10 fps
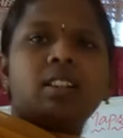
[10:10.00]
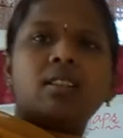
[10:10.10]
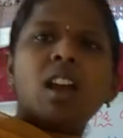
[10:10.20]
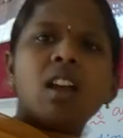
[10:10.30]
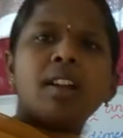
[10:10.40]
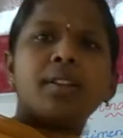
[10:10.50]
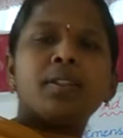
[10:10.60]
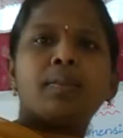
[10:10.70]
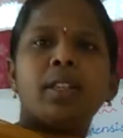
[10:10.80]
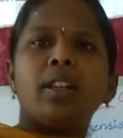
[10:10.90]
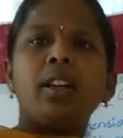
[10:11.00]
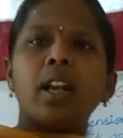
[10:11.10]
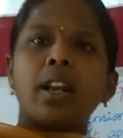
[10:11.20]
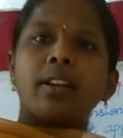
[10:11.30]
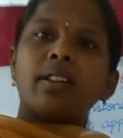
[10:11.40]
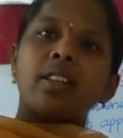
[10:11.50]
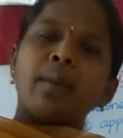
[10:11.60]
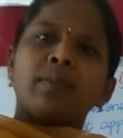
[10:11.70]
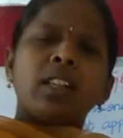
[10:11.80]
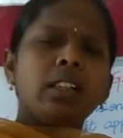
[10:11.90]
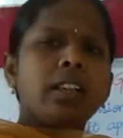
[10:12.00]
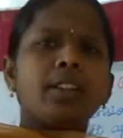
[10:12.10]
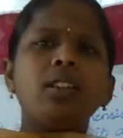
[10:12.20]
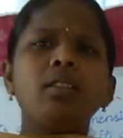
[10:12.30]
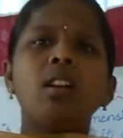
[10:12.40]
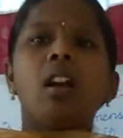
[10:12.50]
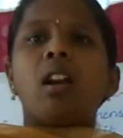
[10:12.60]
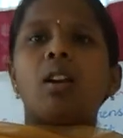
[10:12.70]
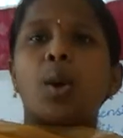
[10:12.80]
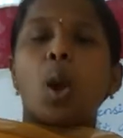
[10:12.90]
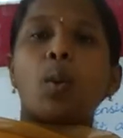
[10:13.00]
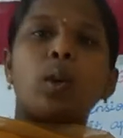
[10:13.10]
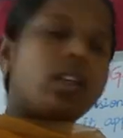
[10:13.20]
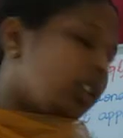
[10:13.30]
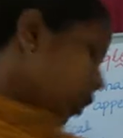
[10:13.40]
is a sphere and it's something that is round.